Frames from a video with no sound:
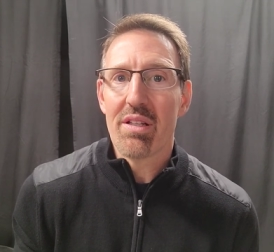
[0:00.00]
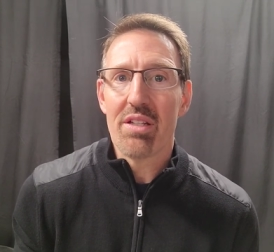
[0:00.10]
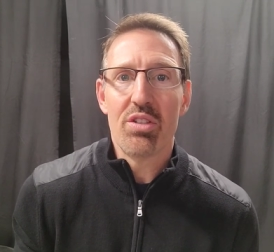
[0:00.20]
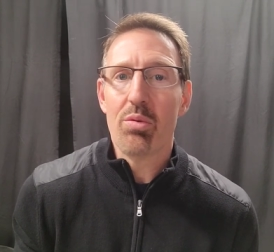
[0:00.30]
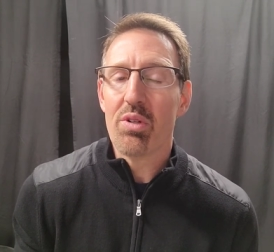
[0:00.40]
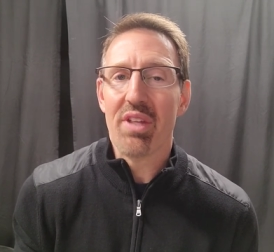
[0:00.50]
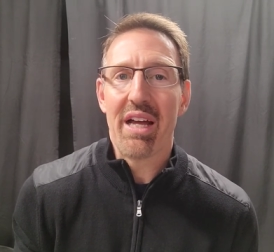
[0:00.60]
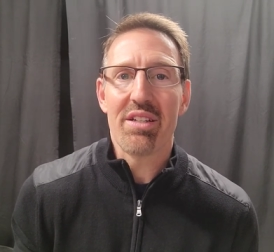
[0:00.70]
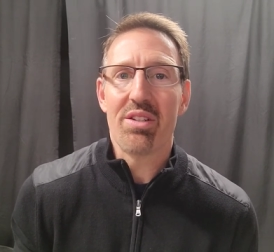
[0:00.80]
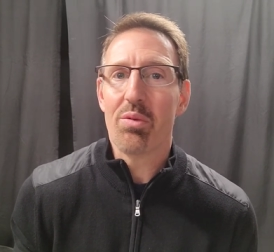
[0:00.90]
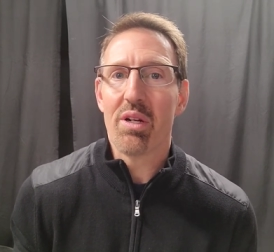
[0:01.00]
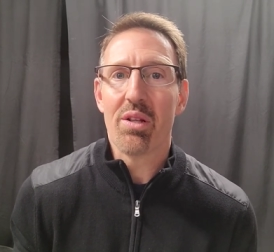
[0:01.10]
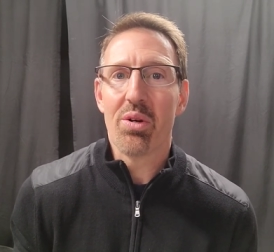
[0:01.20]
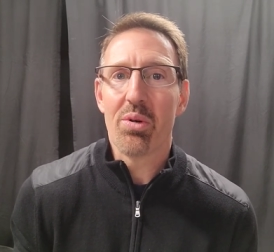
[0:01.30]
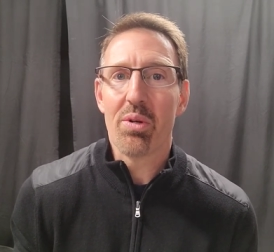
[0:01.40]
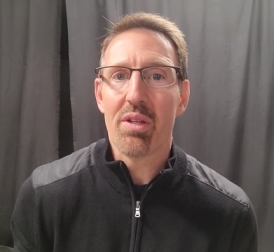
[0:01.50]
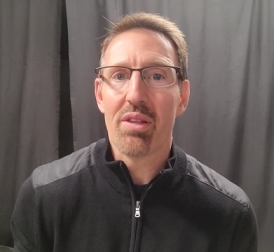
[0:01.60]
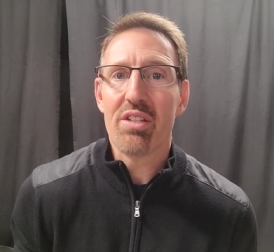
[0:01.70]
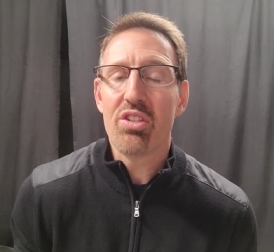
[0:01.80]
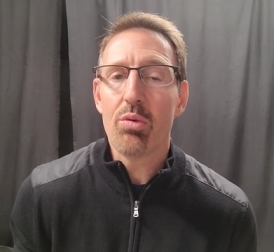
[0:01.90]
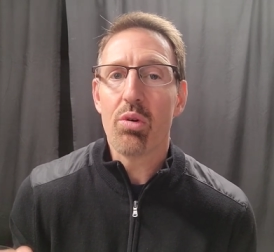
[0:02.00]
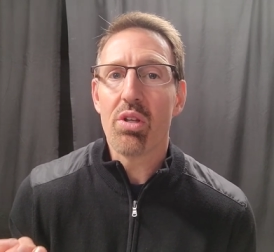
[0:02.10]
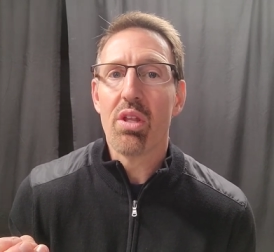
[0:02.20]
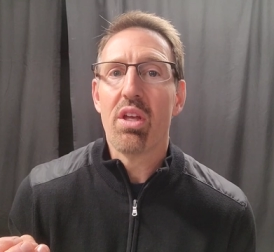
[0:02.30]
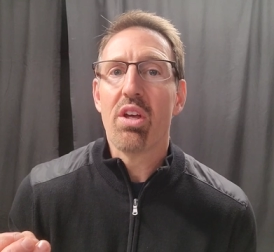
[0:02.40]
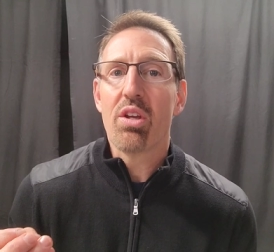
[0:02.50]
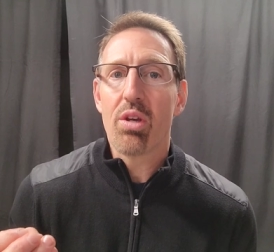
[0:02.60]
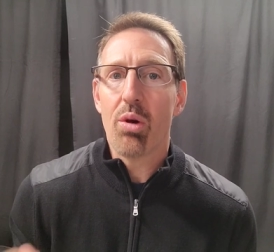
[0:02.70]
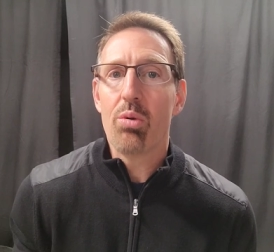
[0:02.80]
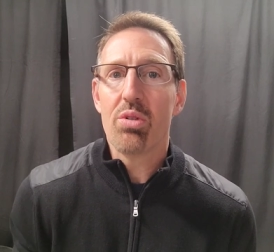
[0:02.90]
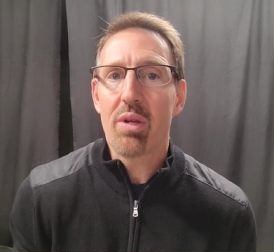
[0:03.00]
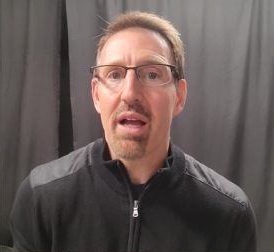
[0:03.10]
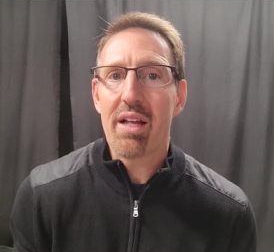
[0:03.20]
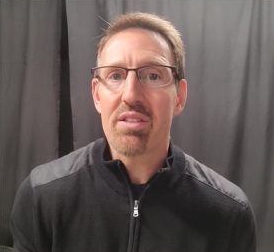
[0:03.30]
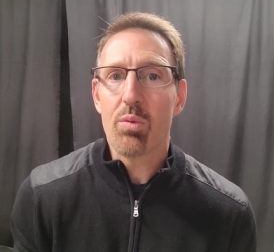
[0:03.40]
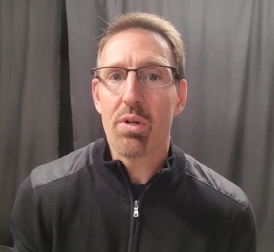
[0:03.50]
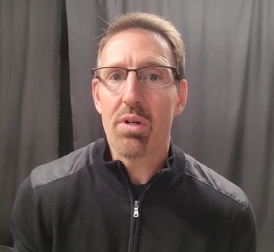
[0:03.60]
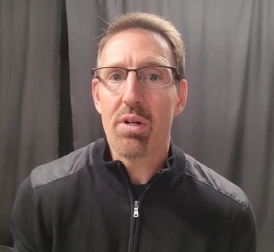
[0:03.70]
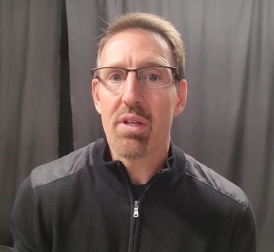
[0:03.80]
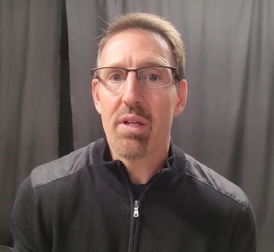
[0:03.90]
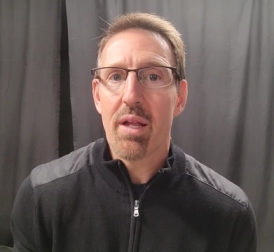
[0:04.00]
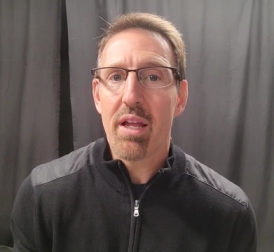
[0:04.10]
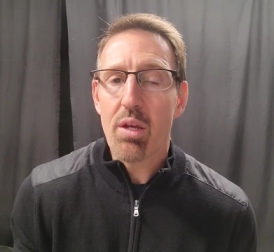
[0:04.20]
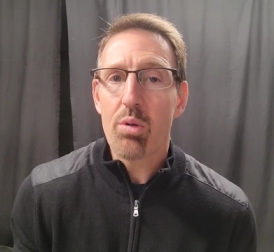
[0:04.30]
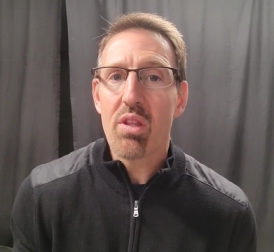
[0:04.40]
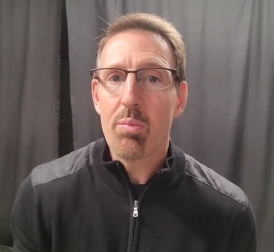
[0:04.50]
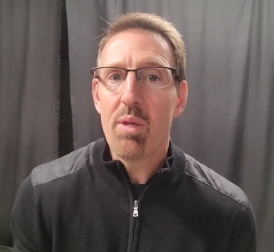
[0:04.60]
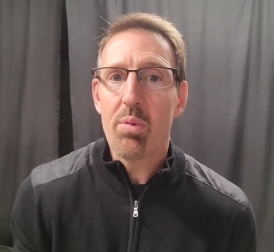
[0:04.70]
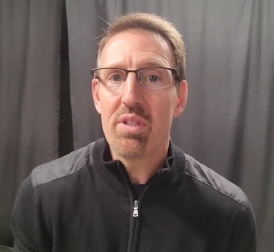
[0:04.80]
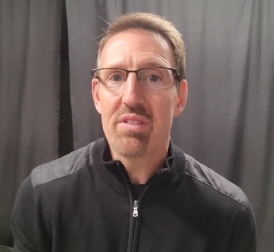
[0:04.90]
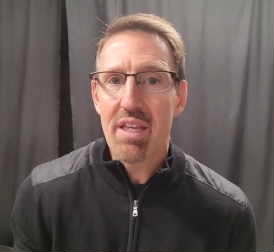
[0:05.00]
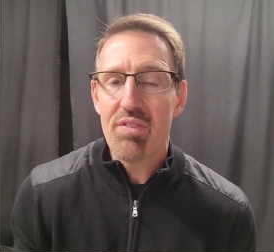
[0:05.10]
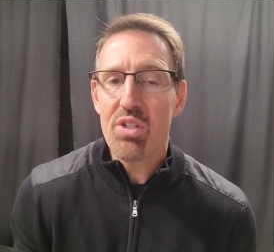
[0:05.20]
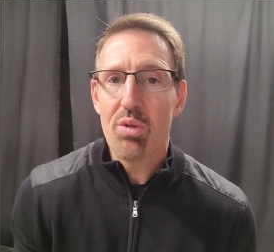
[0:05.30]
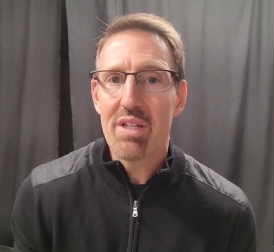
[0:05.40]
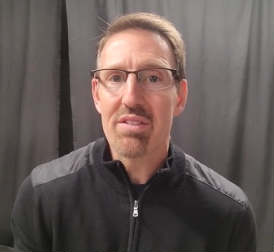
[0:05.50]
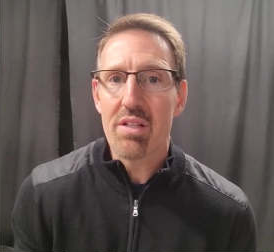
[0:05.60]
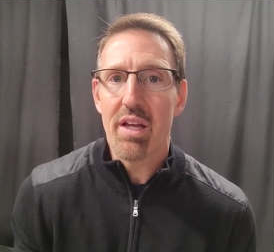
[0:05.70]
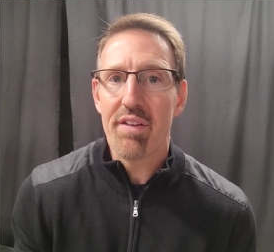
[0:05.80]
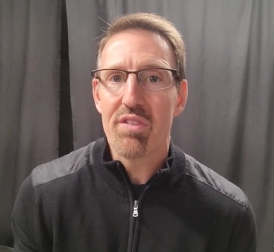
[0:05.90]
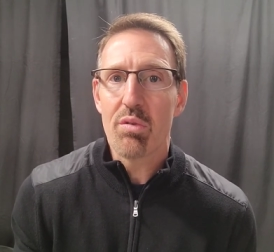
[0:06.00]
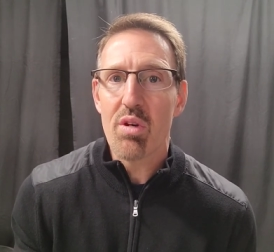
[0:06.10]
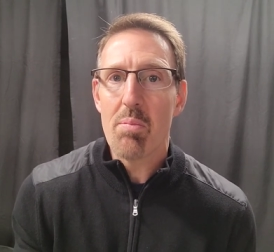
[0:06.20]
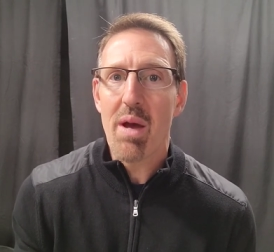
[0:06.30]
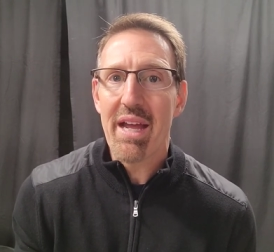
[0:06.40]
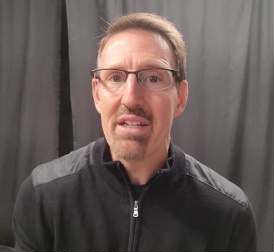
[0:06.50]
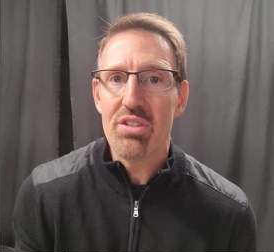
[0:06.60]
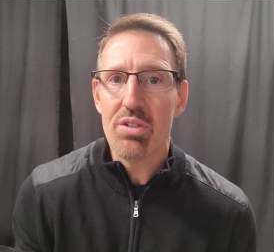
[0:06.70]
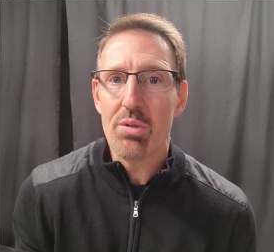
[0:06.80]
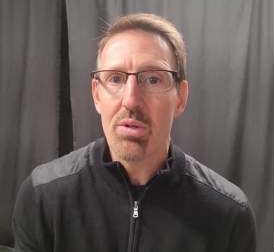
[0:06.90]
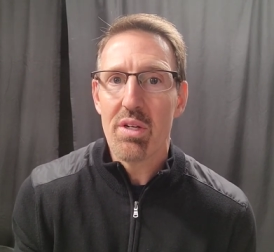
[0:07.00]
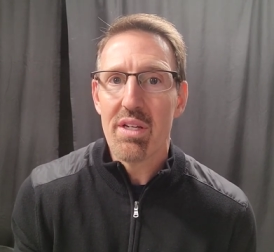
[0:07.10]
that you will not do it alone, that you will go to God's word, and go to the people he's given you in his life to remind you